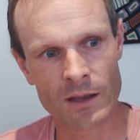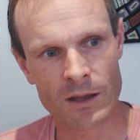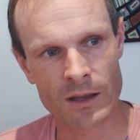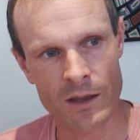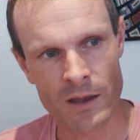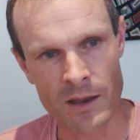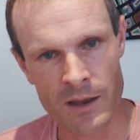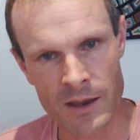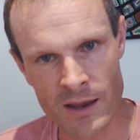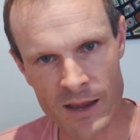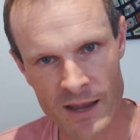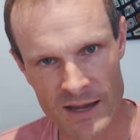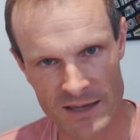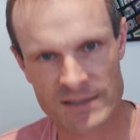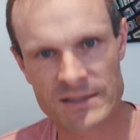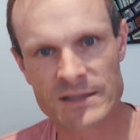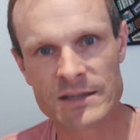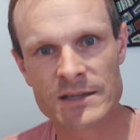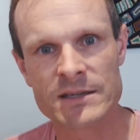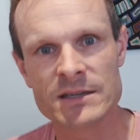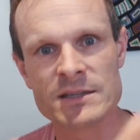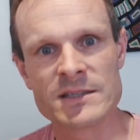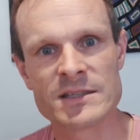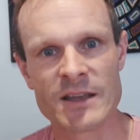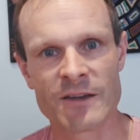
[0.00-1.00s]
yes,
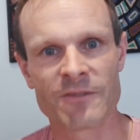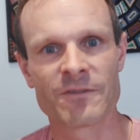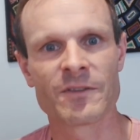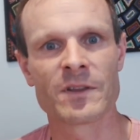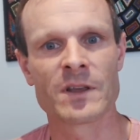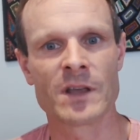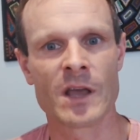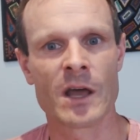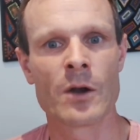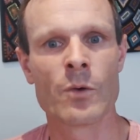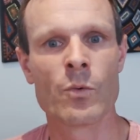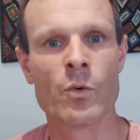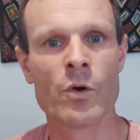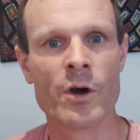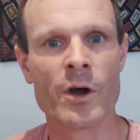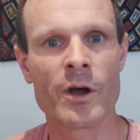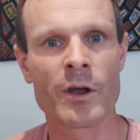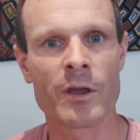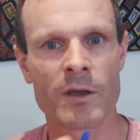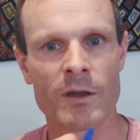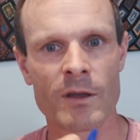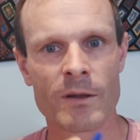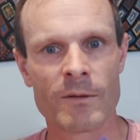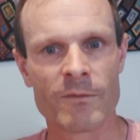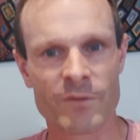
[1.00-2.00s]
this is definitely going to work
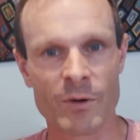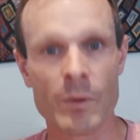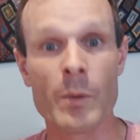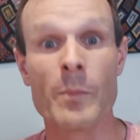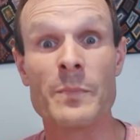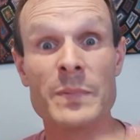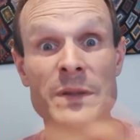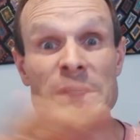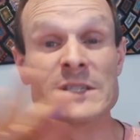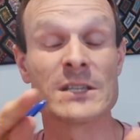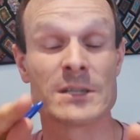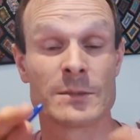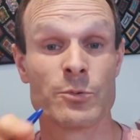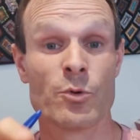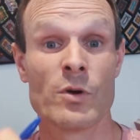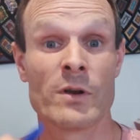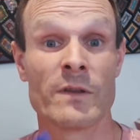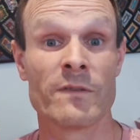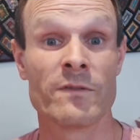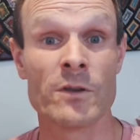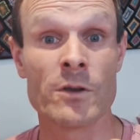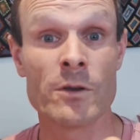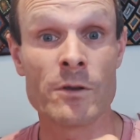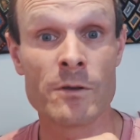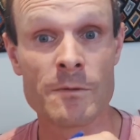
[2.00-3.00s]
from a business point
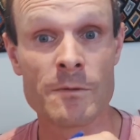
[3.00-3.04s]
of view?